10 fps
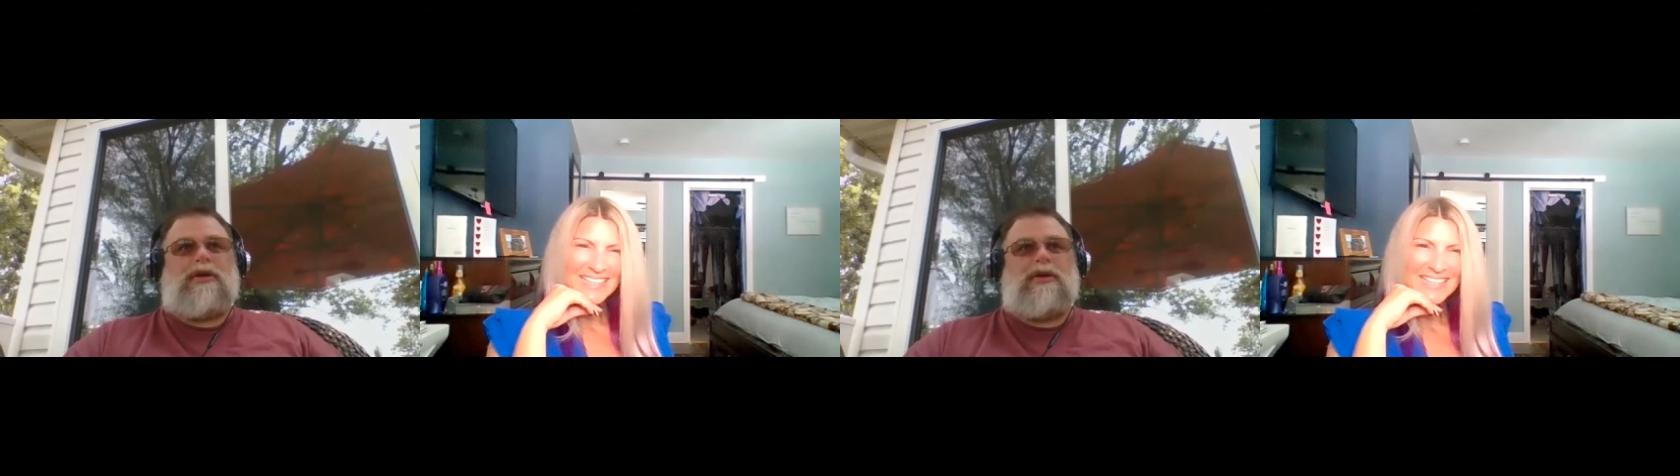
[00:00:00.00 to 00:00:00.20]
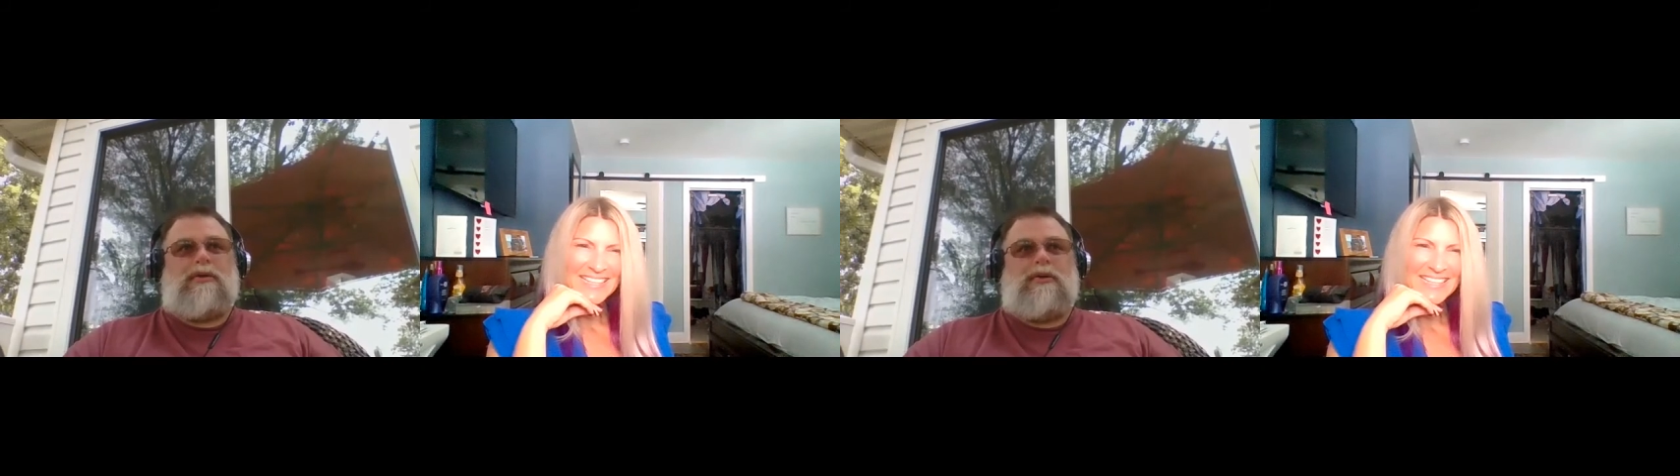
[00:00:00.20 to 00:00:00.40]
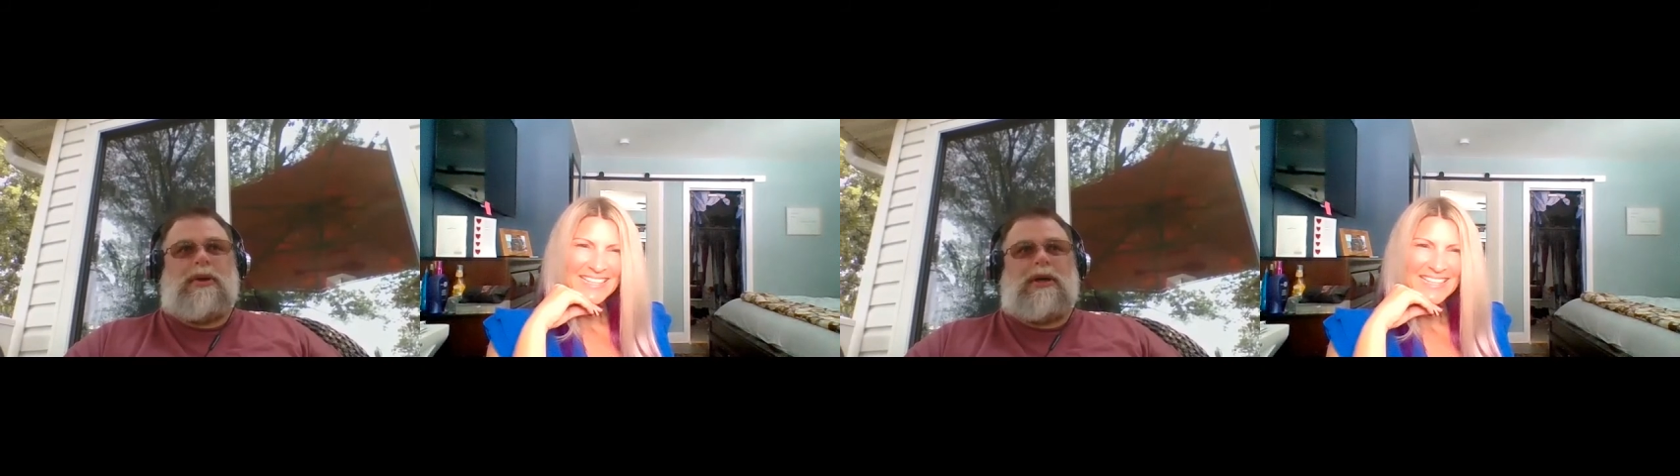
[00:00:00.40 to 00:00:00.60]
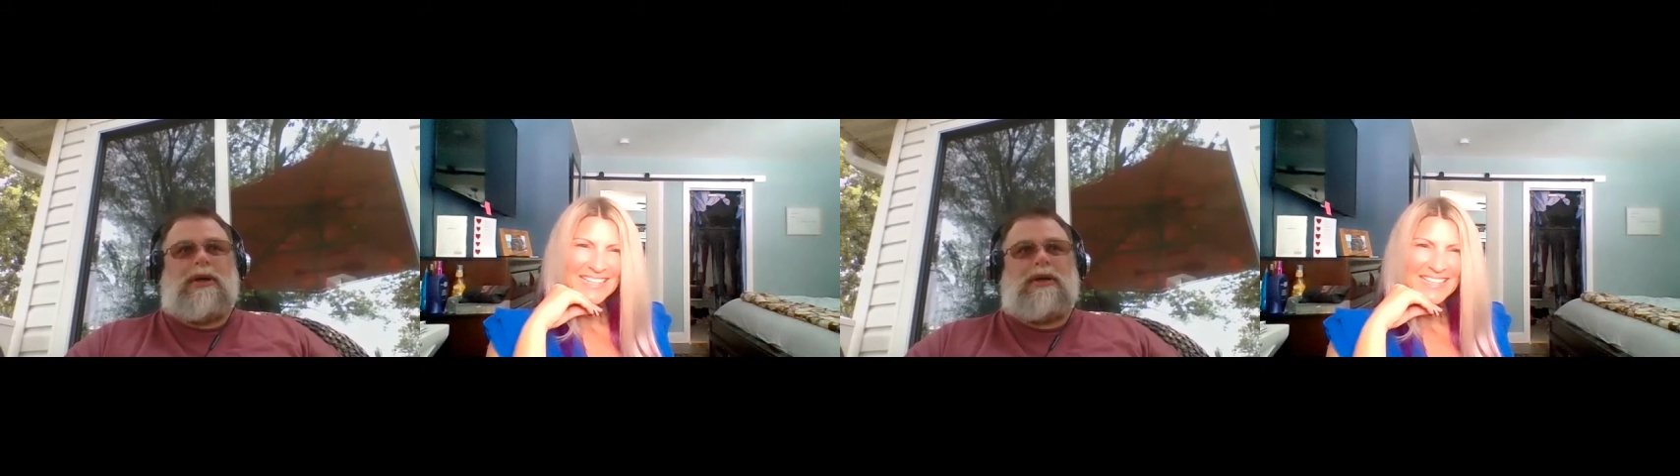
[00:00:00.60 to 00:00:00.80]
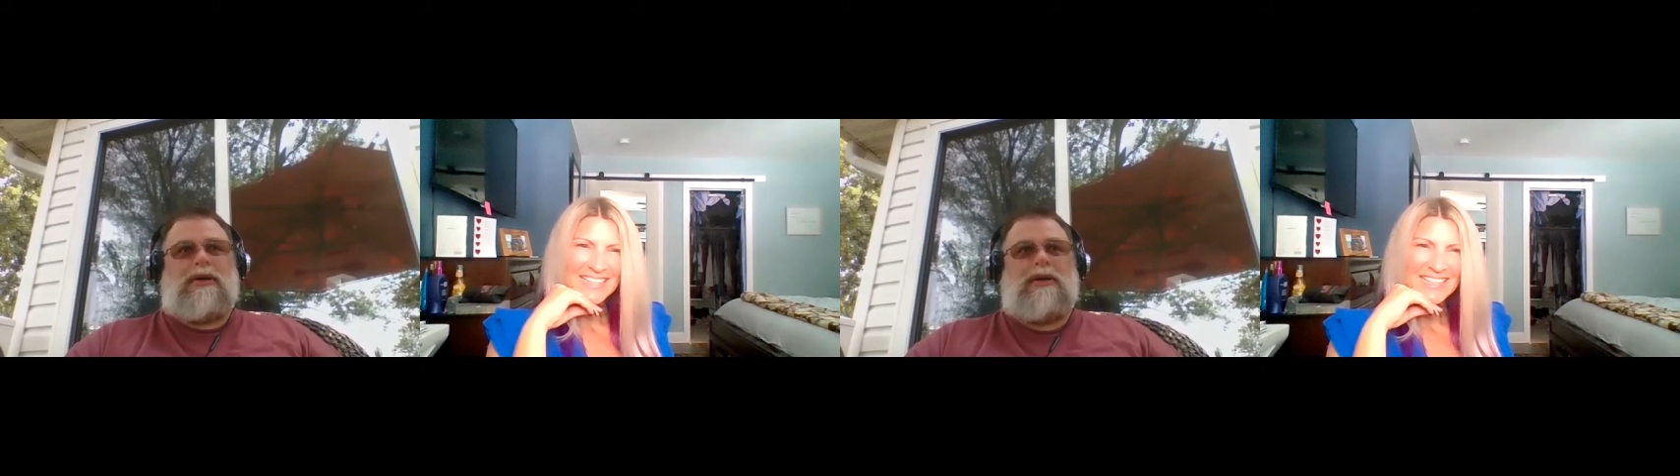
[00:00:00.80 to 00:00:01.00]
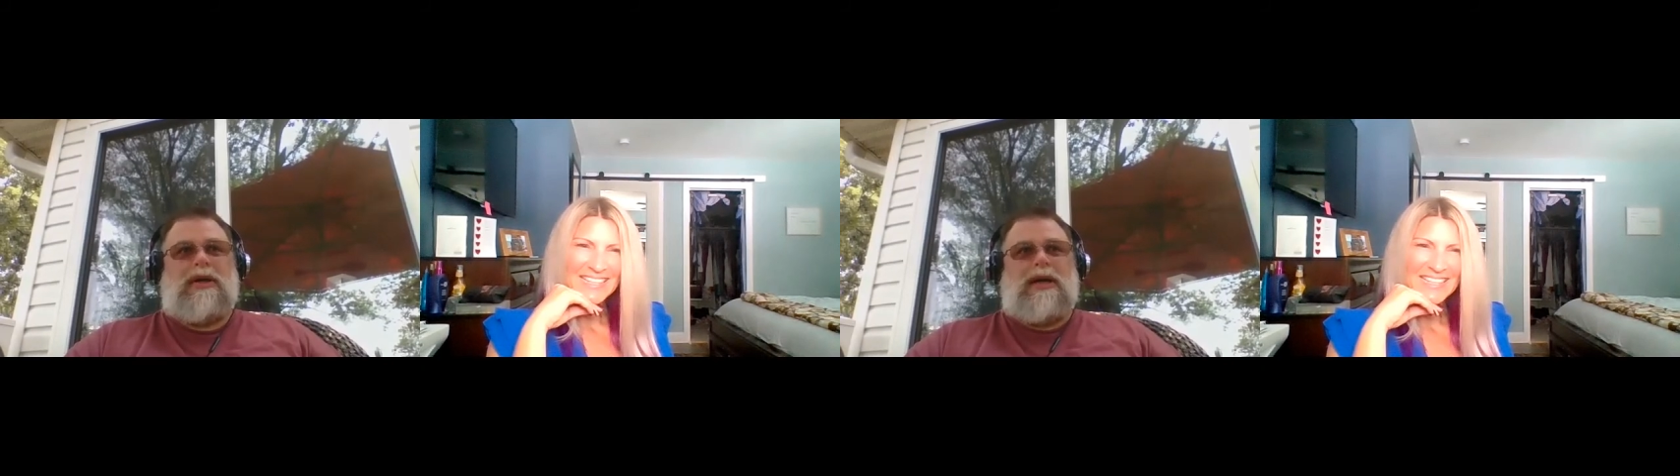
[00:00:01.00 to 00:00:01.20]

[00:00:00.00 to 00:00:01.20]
to